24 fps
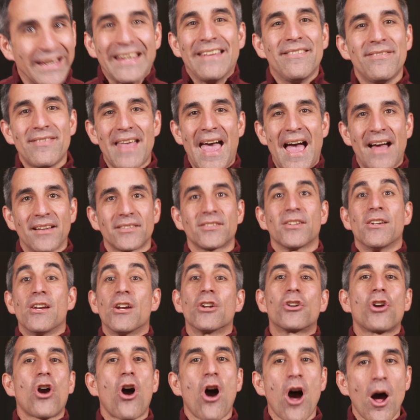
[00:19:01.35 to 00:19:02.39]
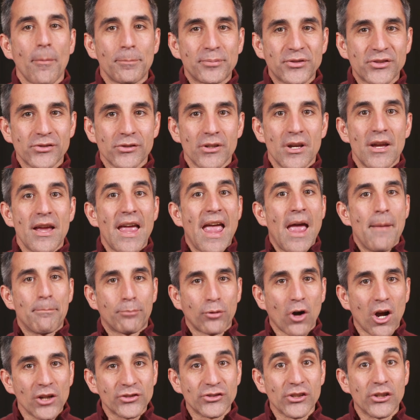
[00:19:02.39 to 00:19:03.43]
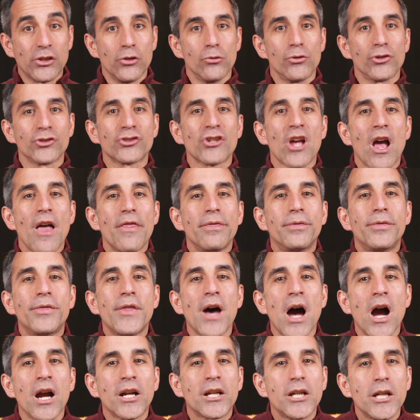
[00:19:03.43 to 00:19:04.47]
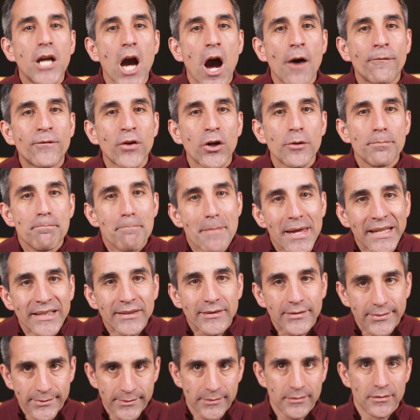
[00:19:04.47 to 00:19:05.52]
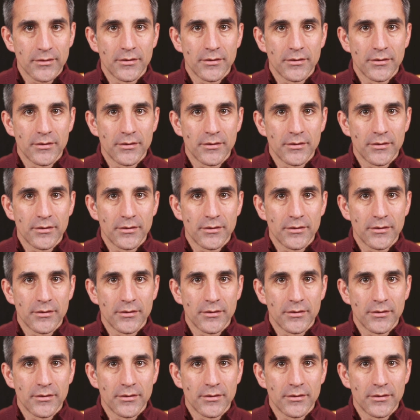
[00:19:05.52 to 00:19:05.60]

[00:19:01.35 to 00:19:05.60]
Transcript: in that cops and prosecutors, the government,